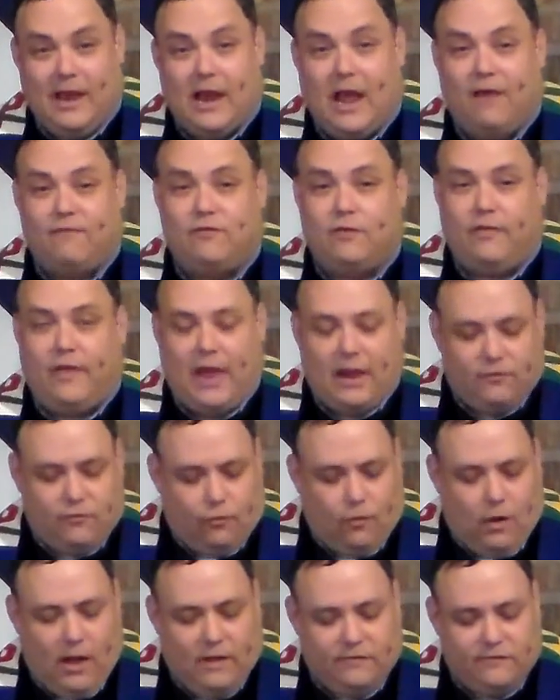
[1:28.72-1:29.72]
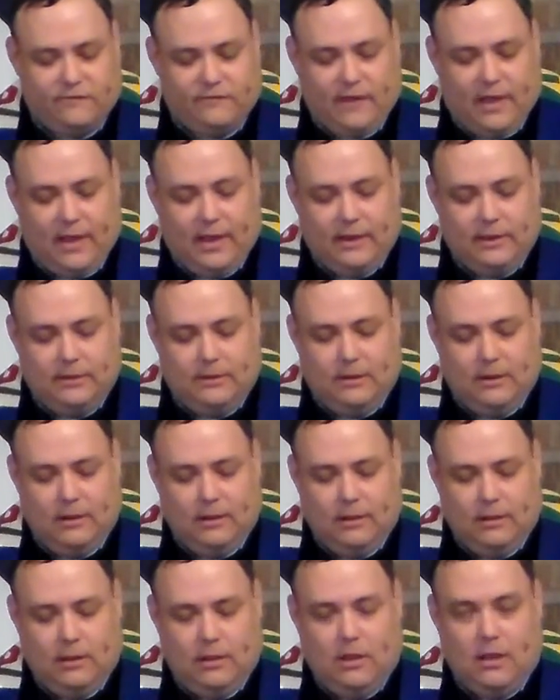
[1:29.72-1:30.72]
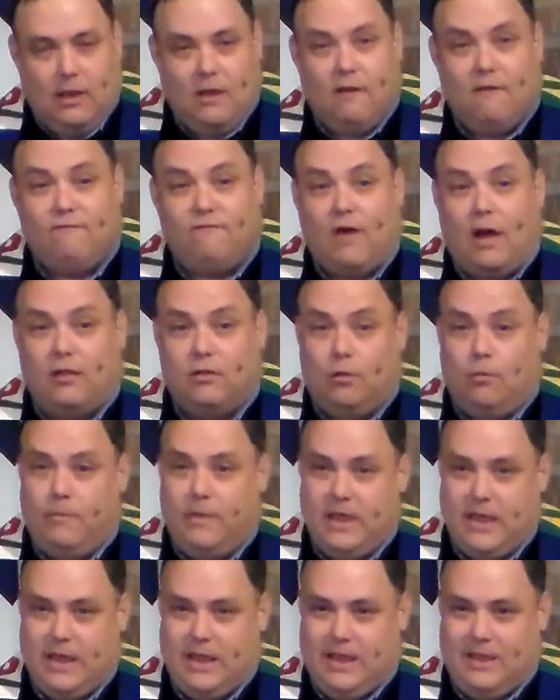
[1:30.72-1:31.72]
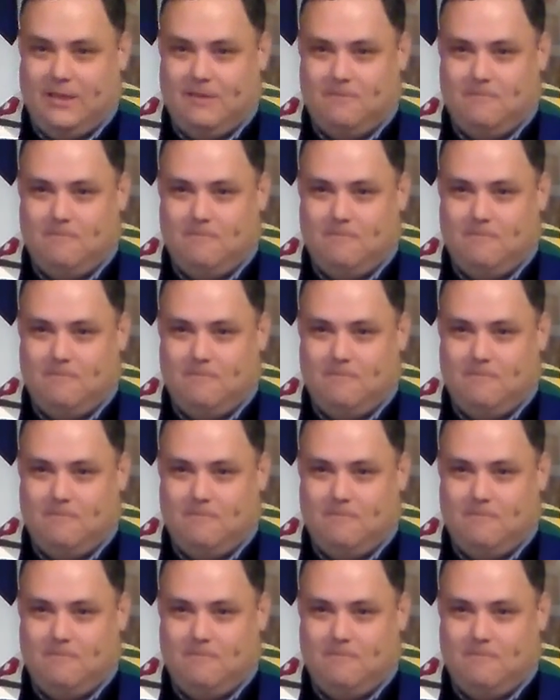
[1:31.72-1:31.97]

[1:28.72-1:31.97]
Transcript: And after that, Christ said, "Follow me."